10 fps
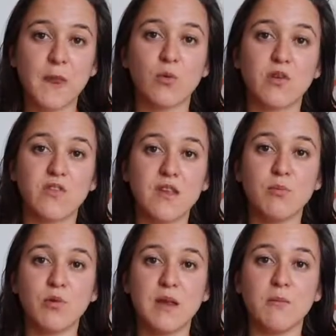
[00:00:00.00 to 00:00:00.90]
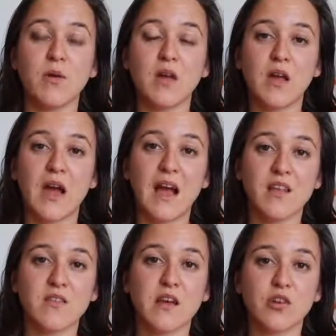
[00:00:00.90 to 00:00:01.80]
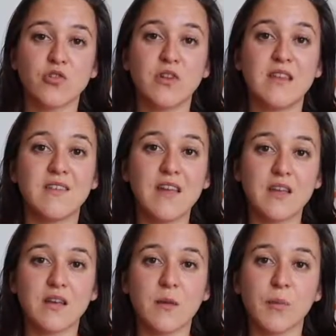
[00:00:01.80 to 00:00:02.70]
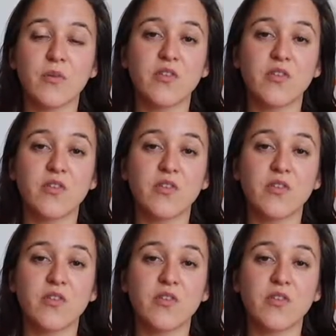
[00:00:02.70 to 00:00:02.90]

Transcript: where sea bream has actually taken up